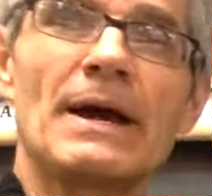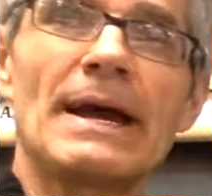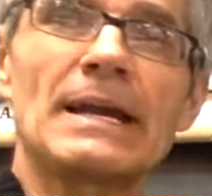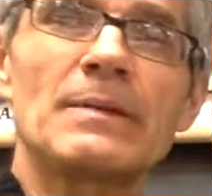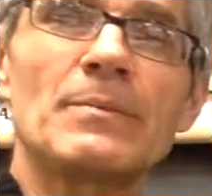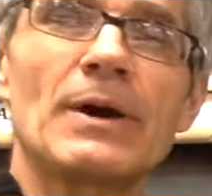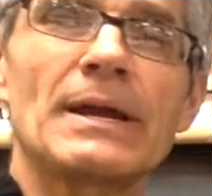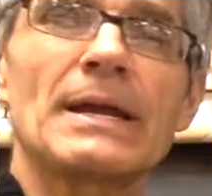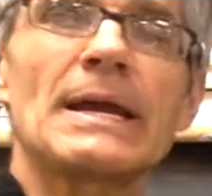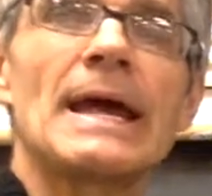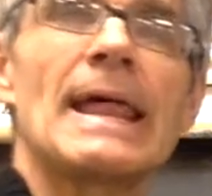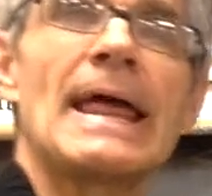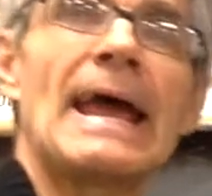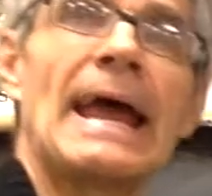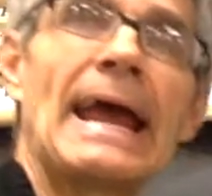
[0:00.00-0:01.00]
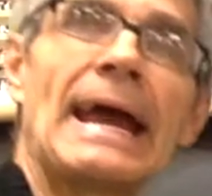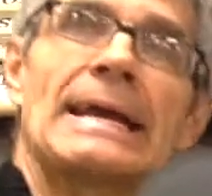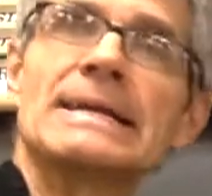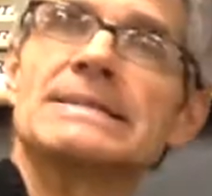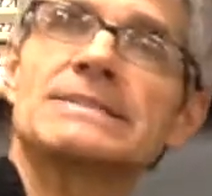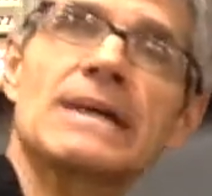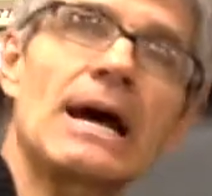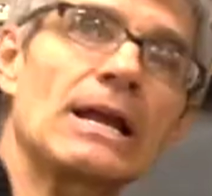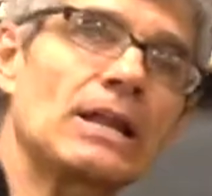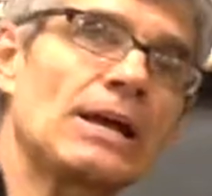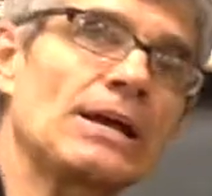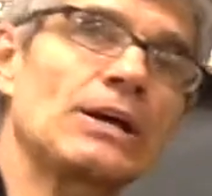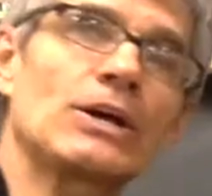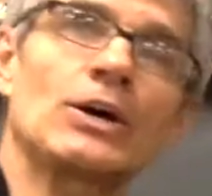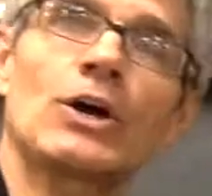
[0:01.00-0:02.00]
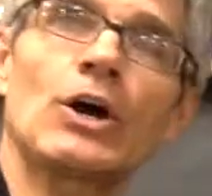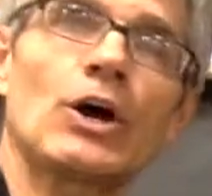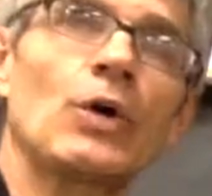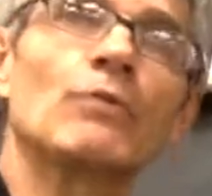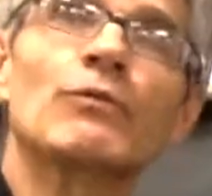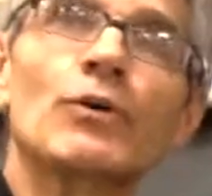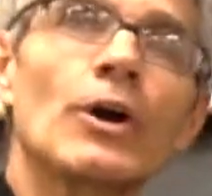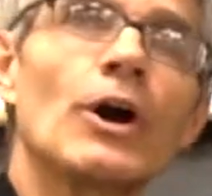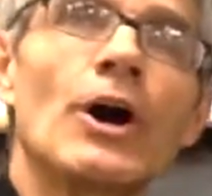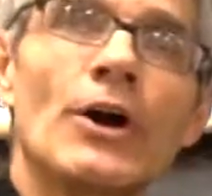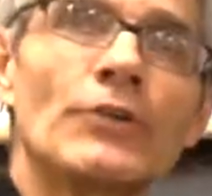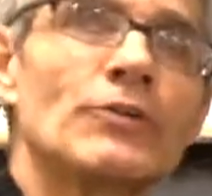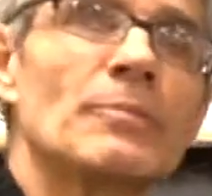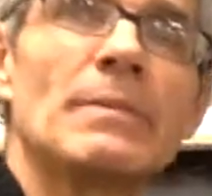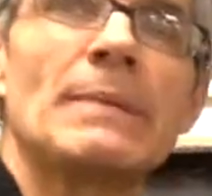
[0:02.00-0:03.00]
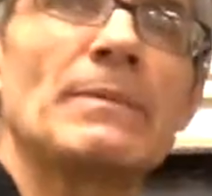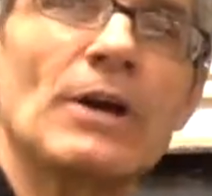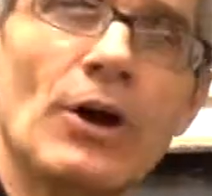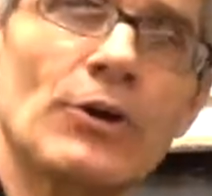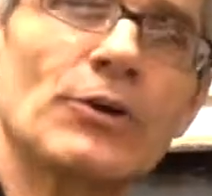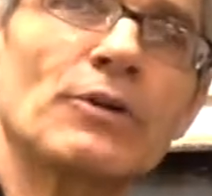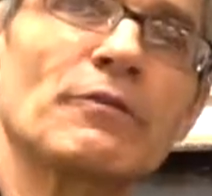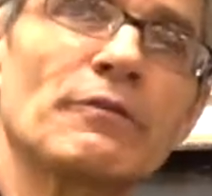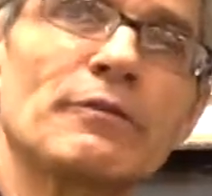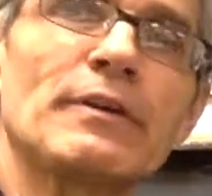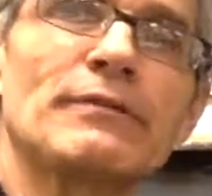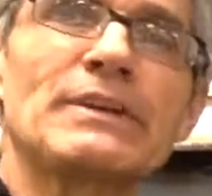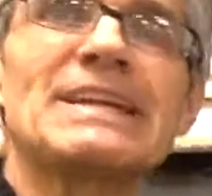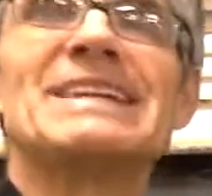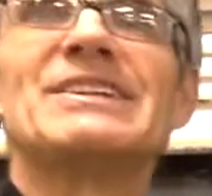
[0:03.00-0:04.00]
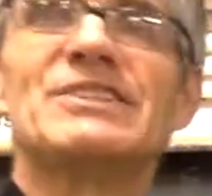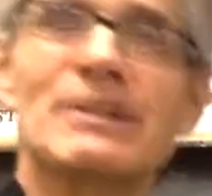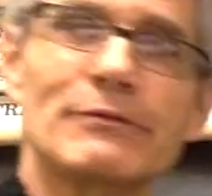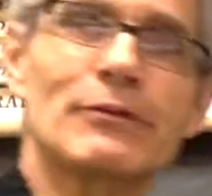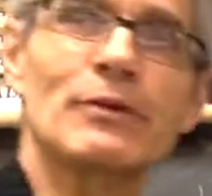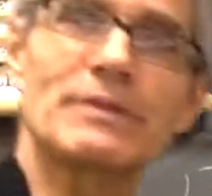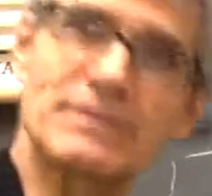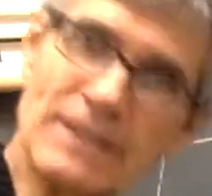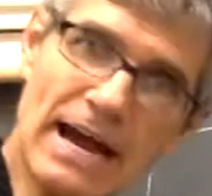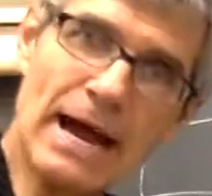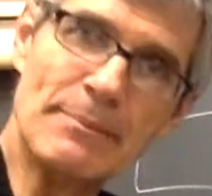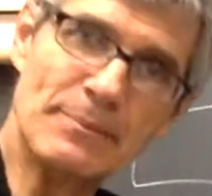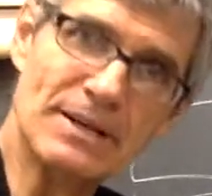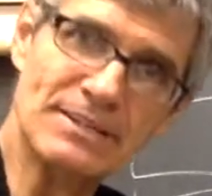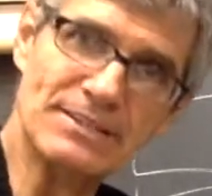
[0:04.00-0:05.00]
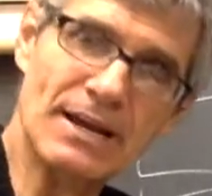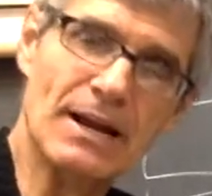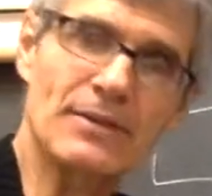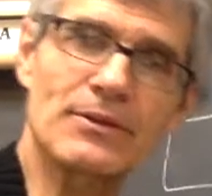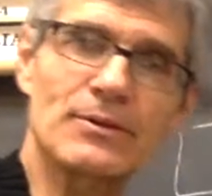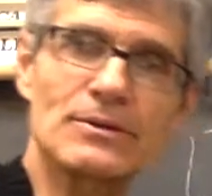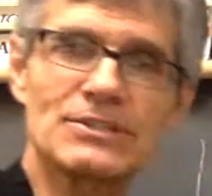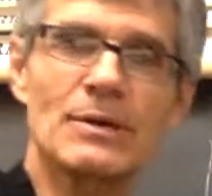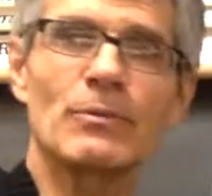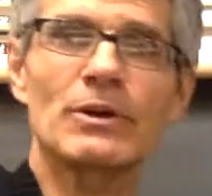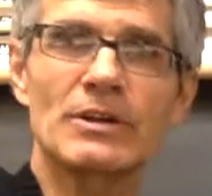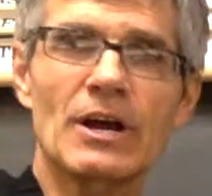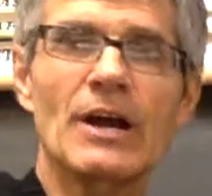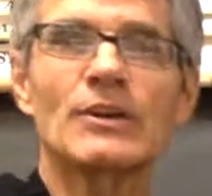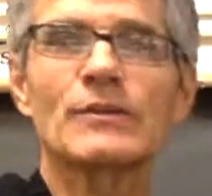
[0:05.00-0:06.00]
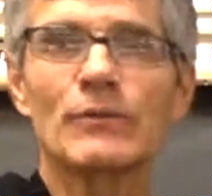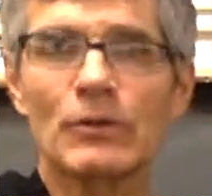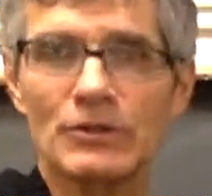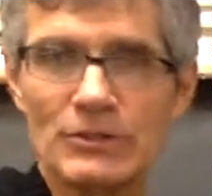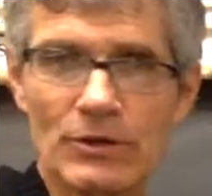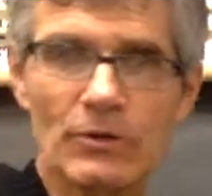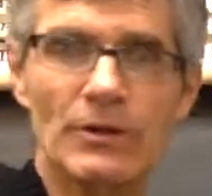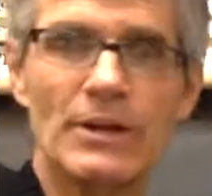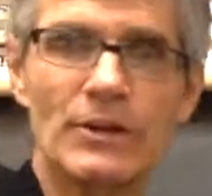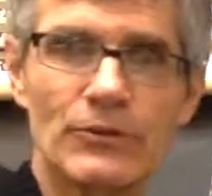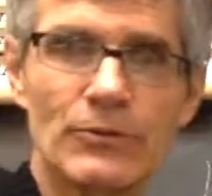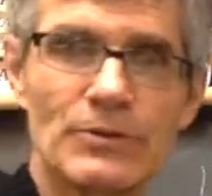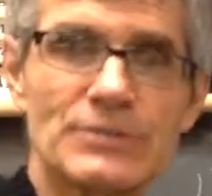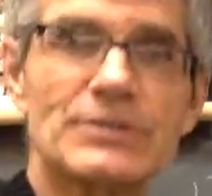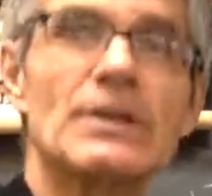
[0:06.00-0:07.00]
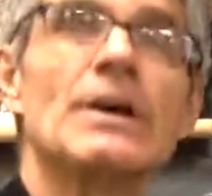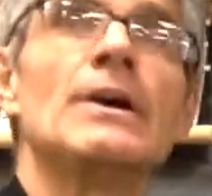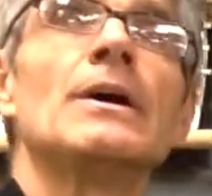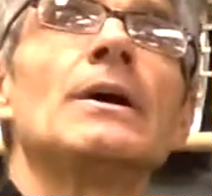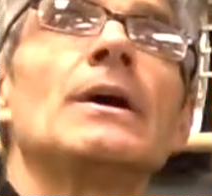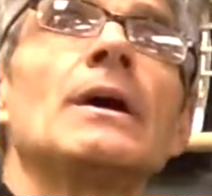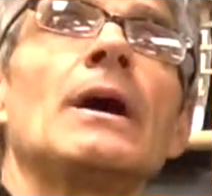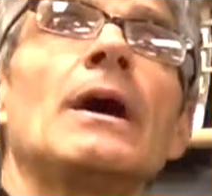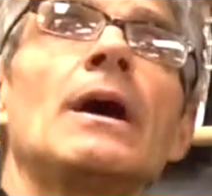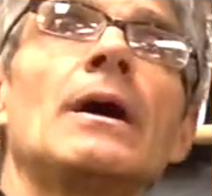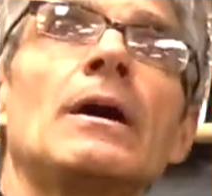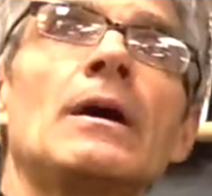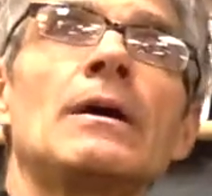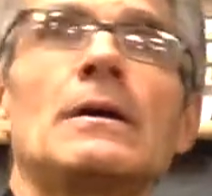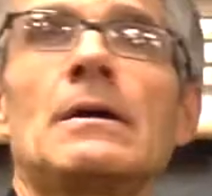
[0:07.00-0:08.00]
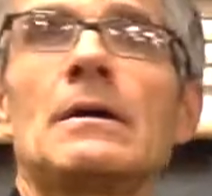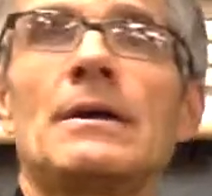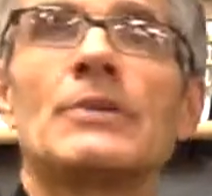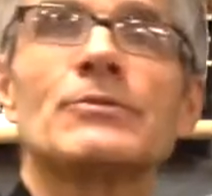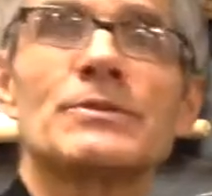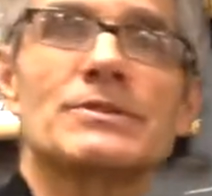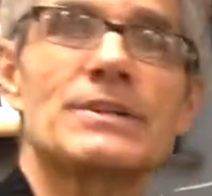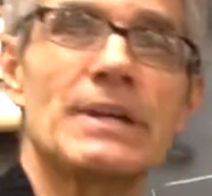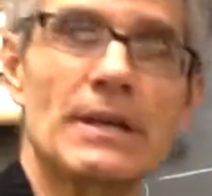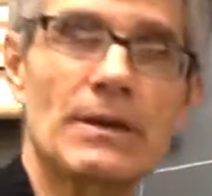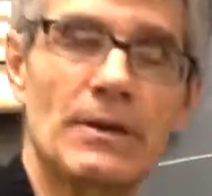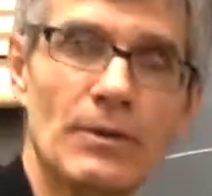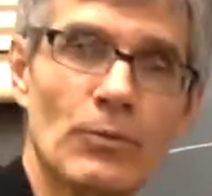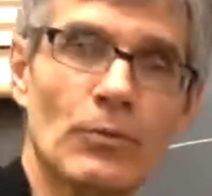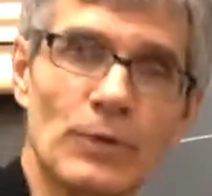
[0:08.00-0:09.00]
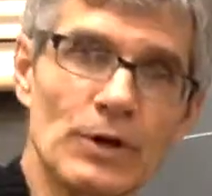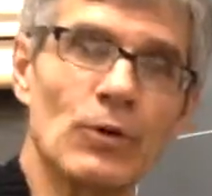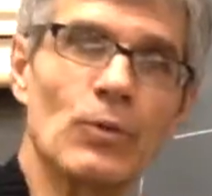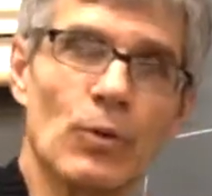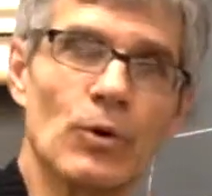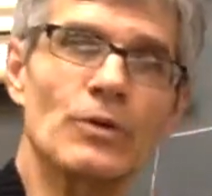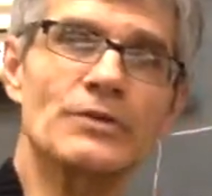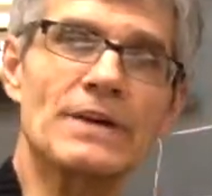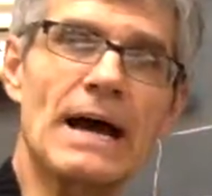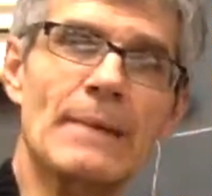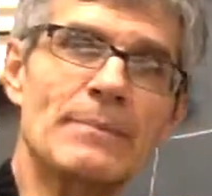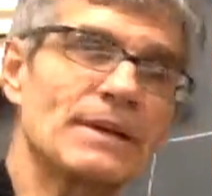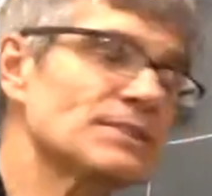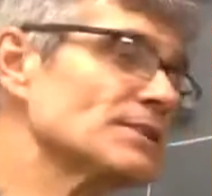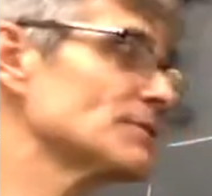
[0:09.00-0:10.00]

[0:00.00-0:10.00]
by anybody, and it's got like over 100, maybe 150 different topics on it that are somewhat controversial, interesting real-world topics.